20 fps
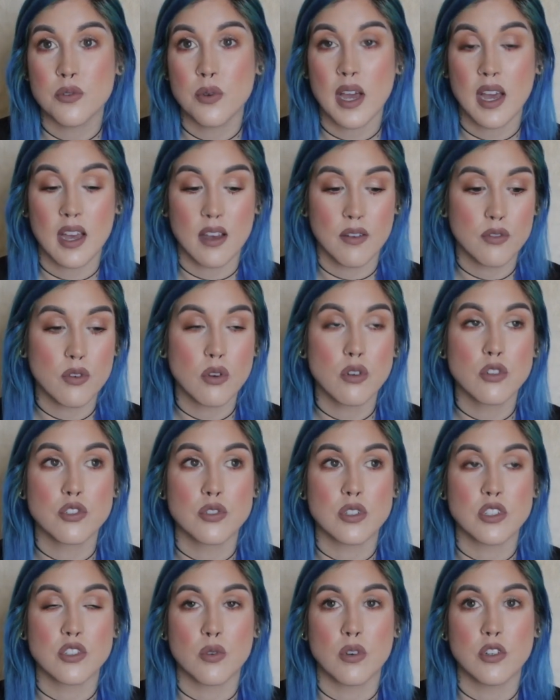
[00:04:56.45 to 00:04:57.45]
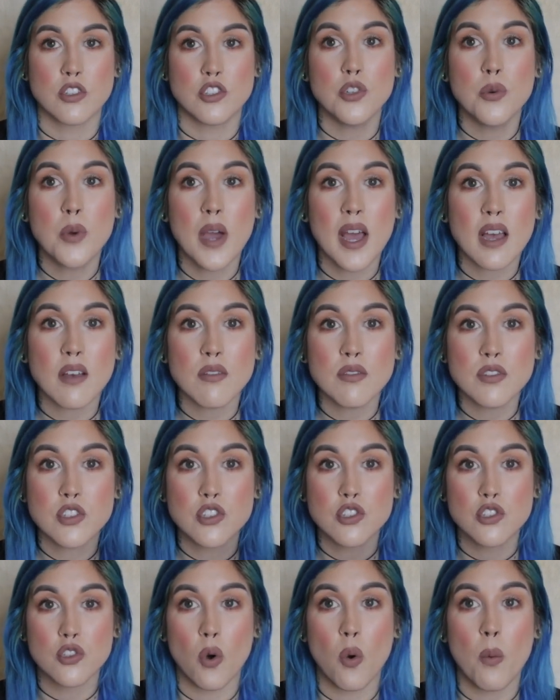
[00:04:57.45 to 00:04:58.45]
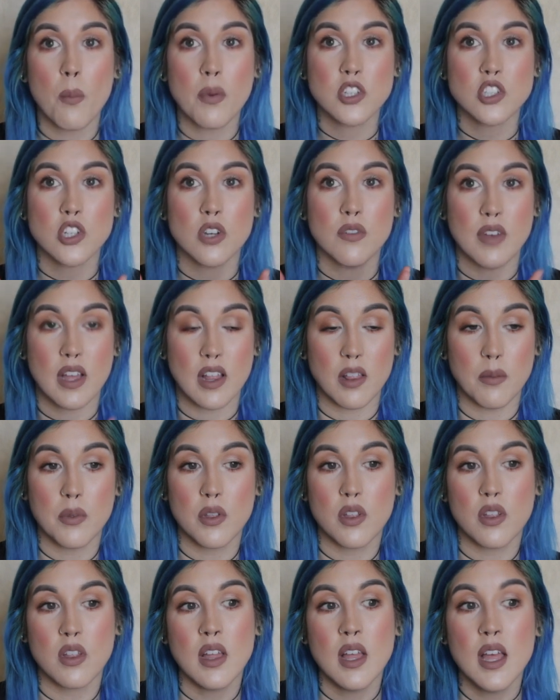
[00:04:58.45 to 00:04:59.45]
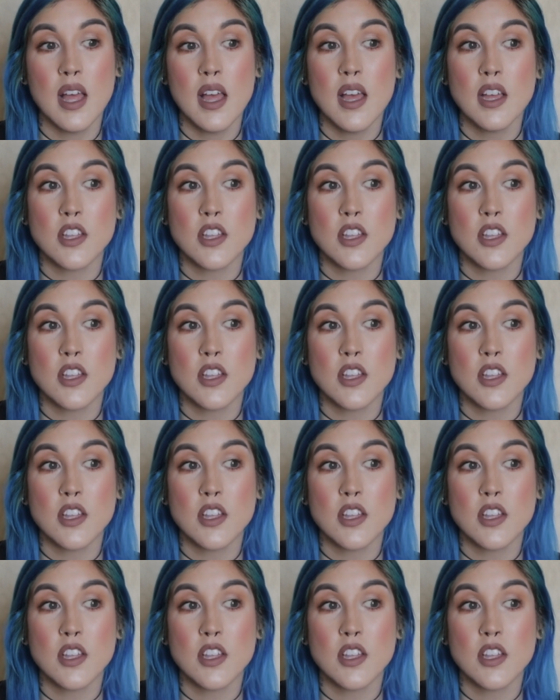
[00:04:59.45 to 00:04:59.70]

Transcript: you have grocery stores, you have so much available